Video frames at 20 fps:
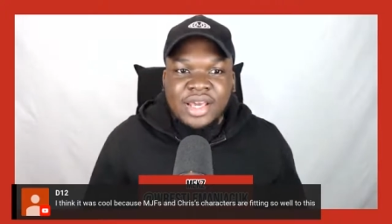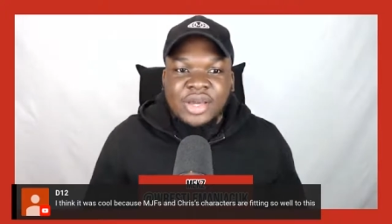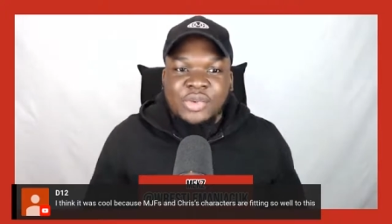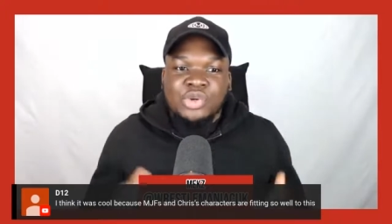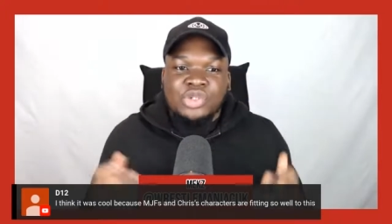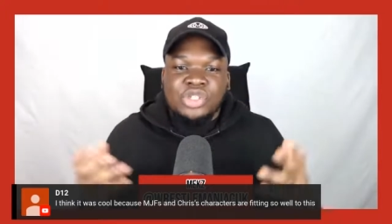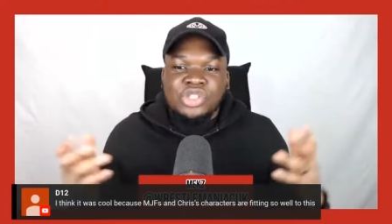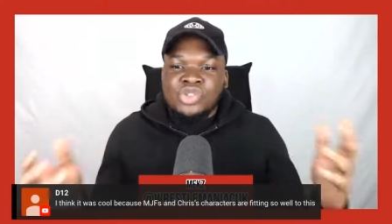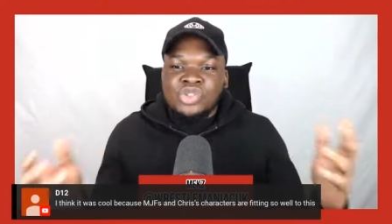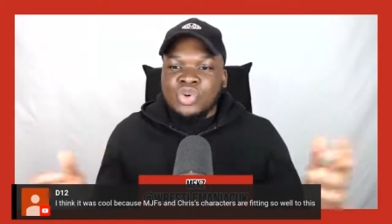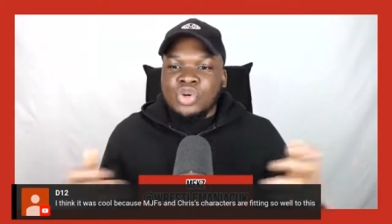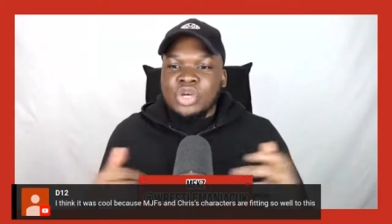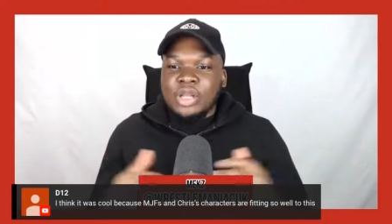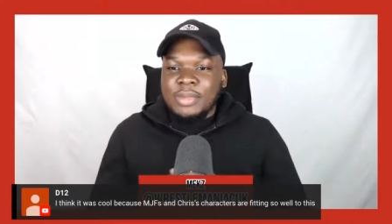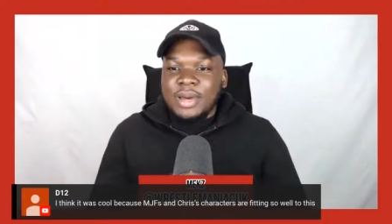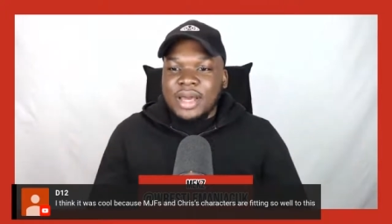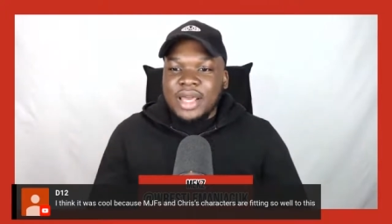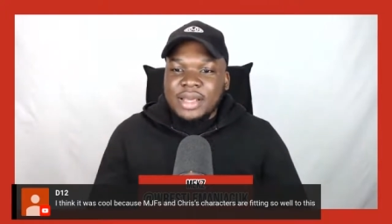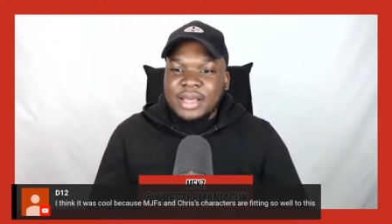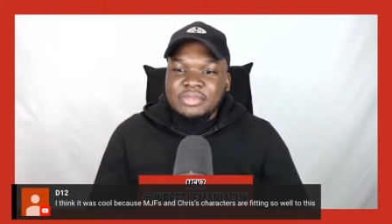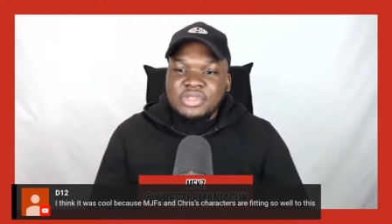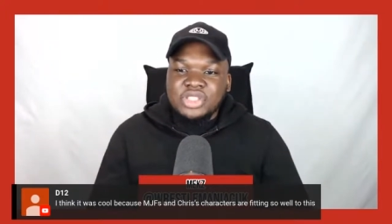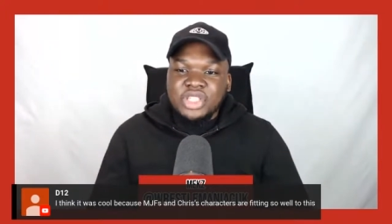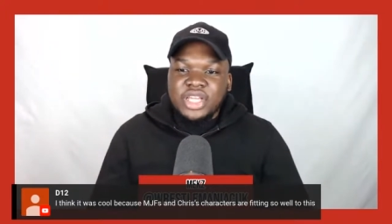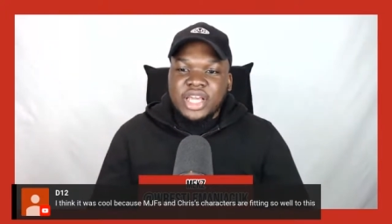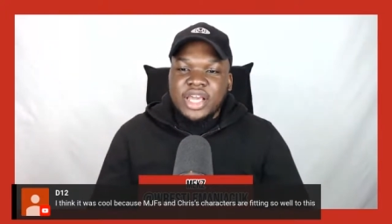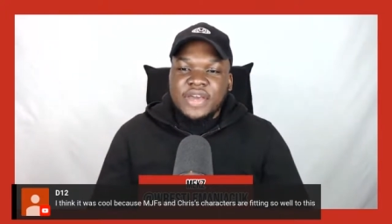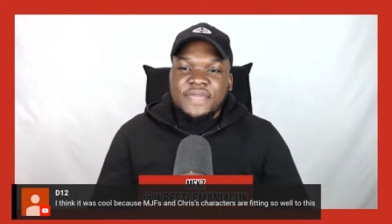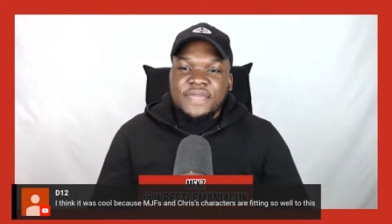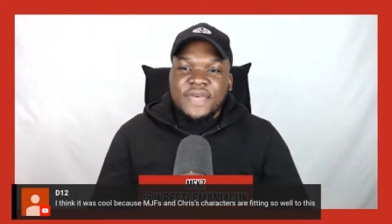We're just talking about
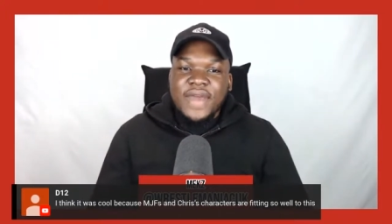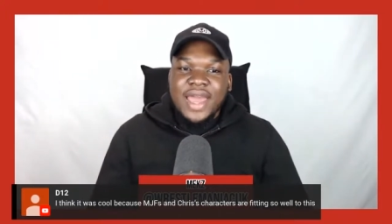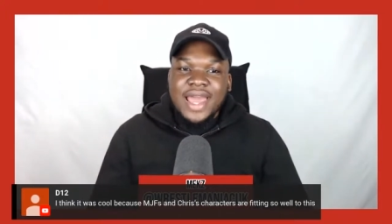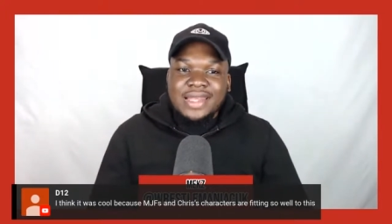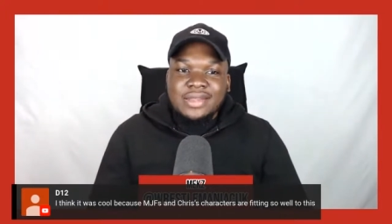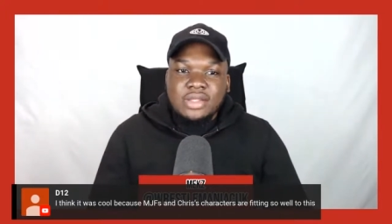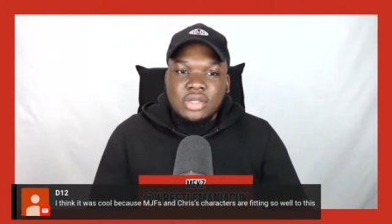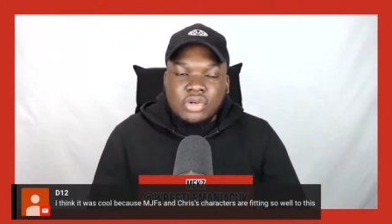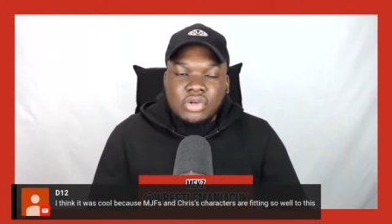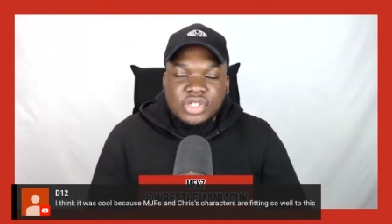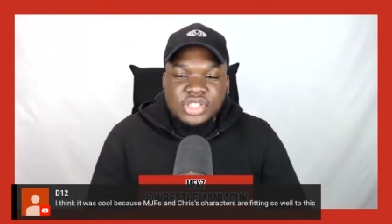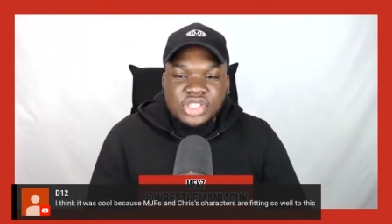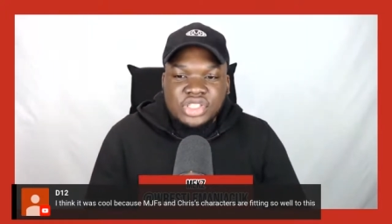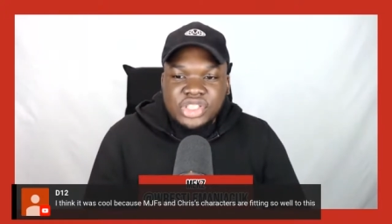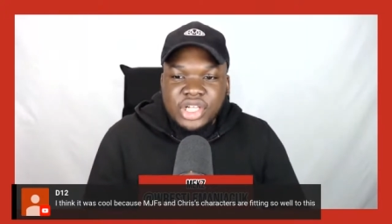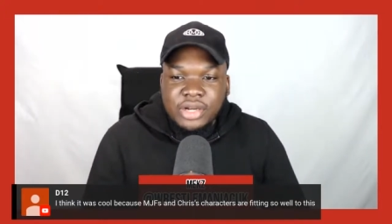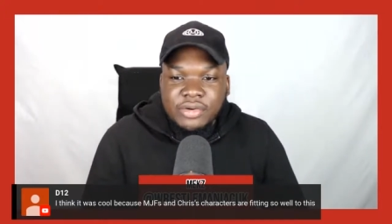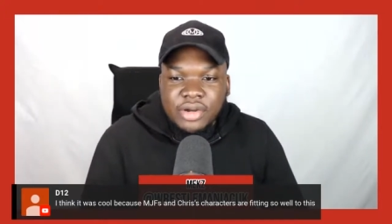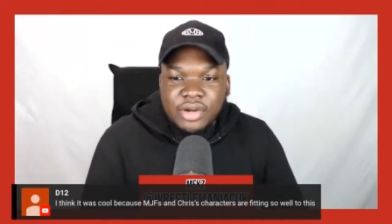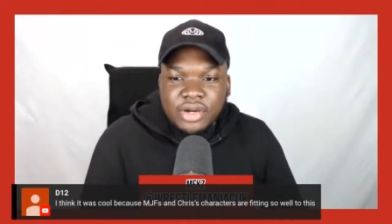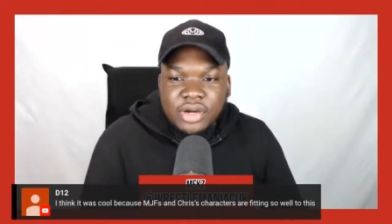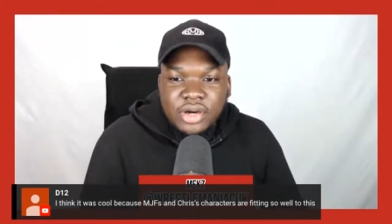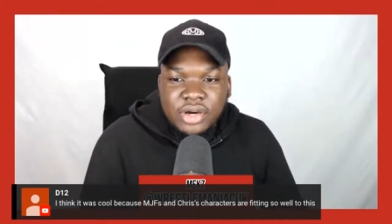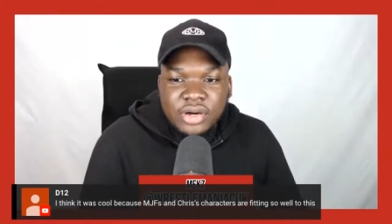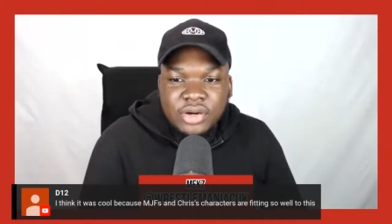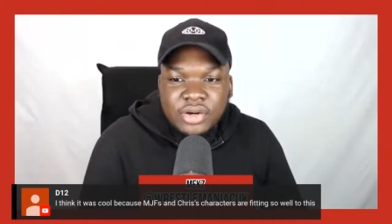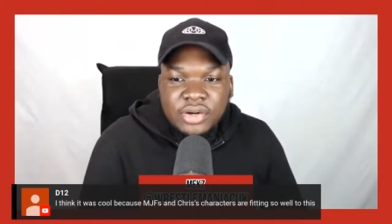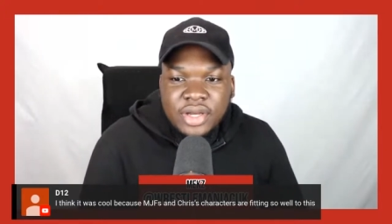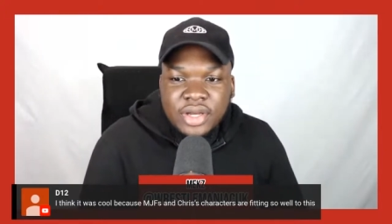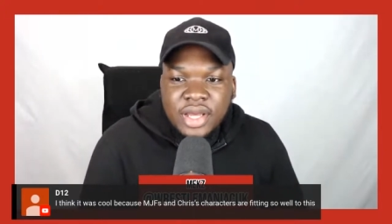MJF and Chris
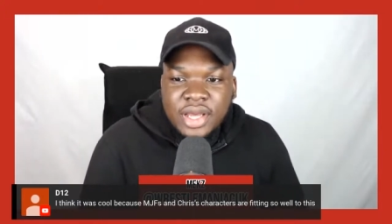Jericho.